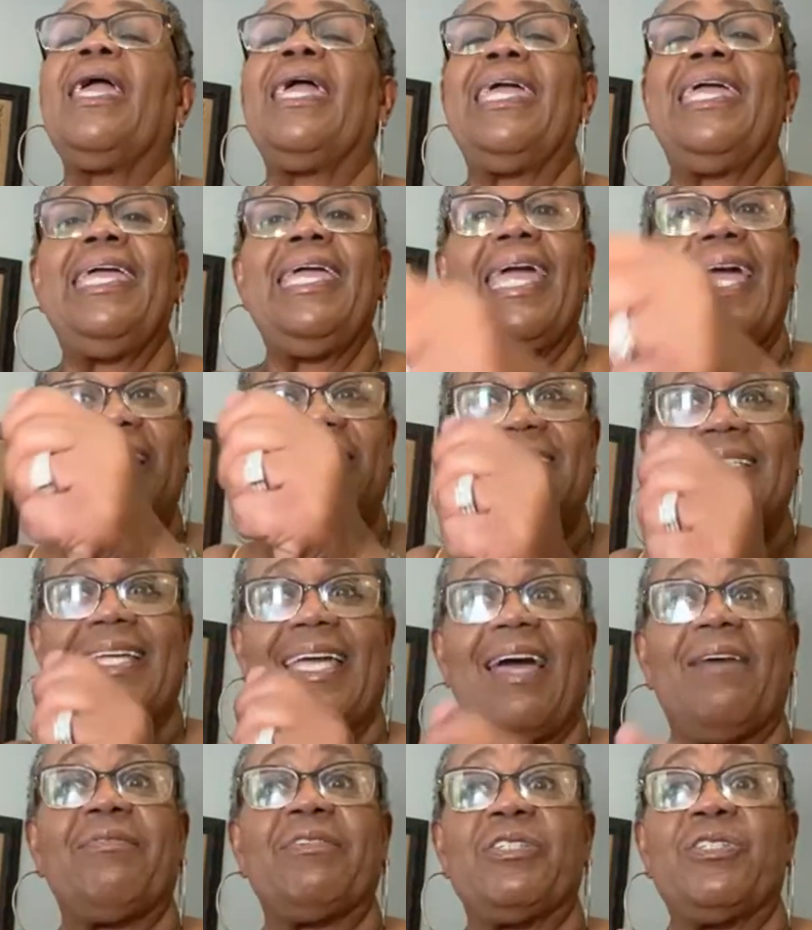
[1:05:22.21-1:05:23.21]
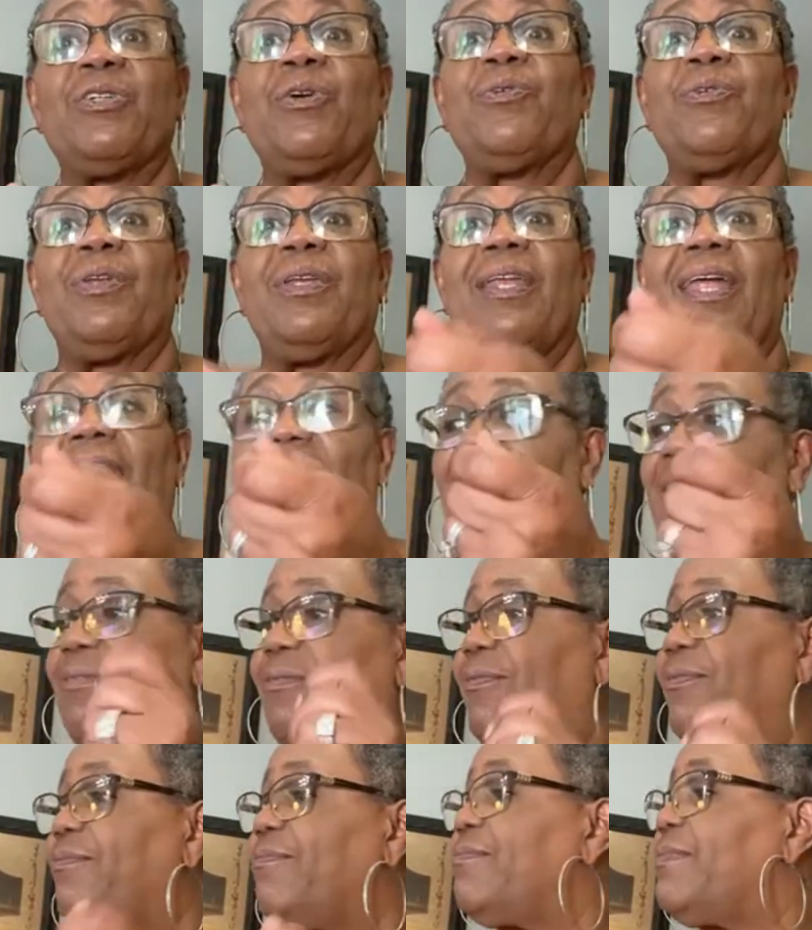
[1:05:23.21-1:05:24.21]
he has to have a certain
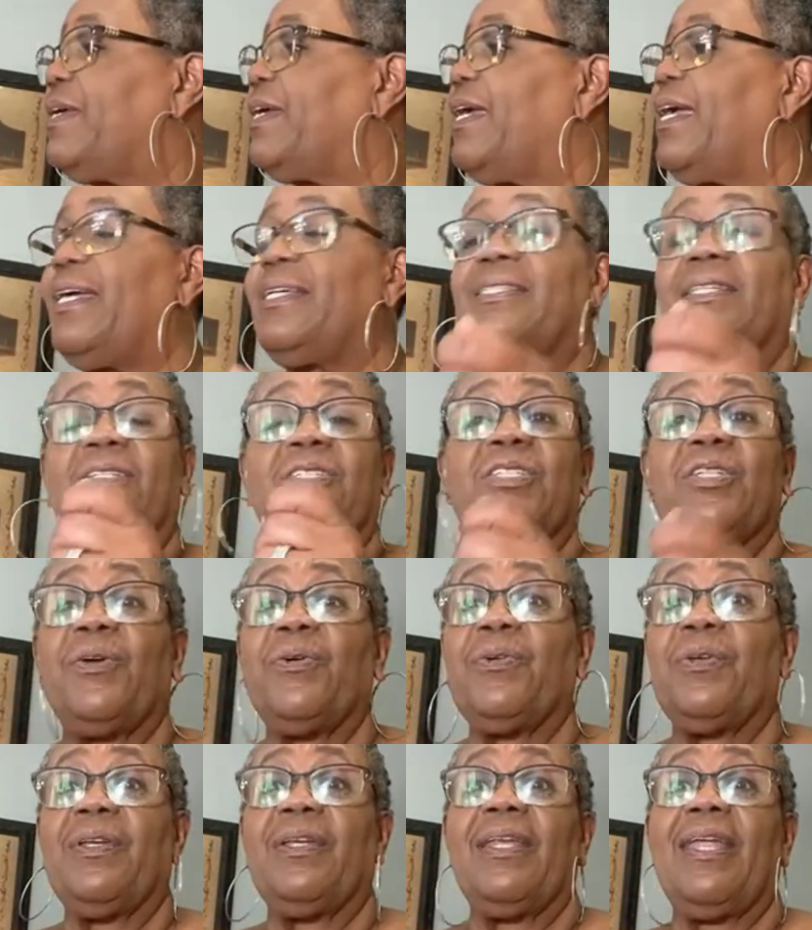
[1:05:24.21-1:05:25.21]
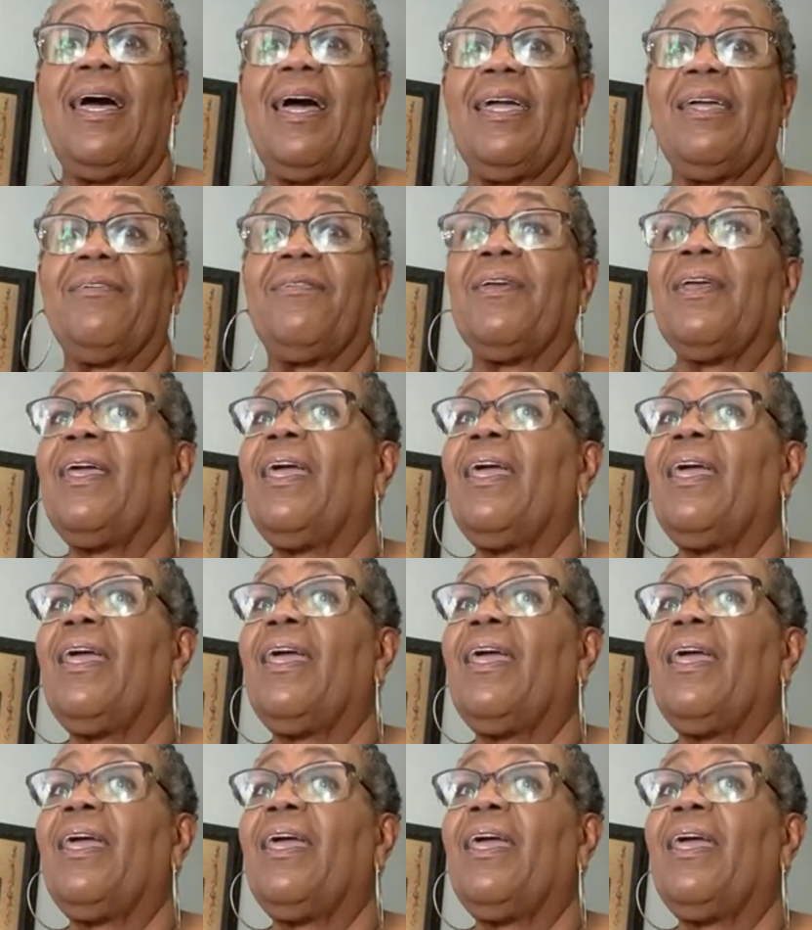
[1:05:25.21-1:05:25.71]
knife. It's a certain knife.